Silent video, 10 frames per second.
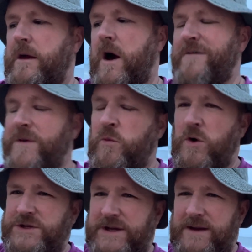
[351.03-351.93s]
I've been
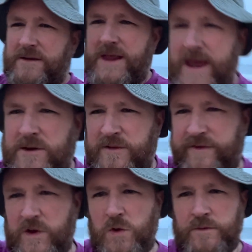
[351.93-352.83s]
watching the end of
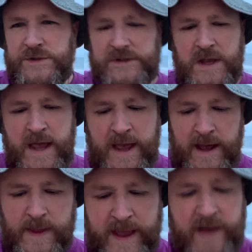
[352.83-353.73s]
films
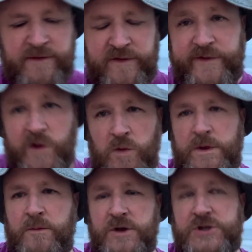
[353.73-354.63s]
and they have a film
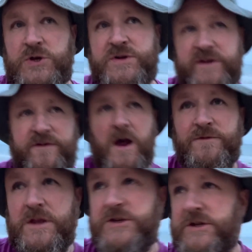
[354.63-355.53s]
number, it's usually
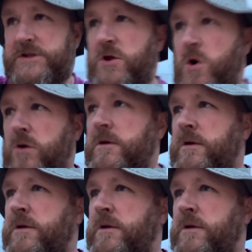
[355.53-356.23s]
five digits long.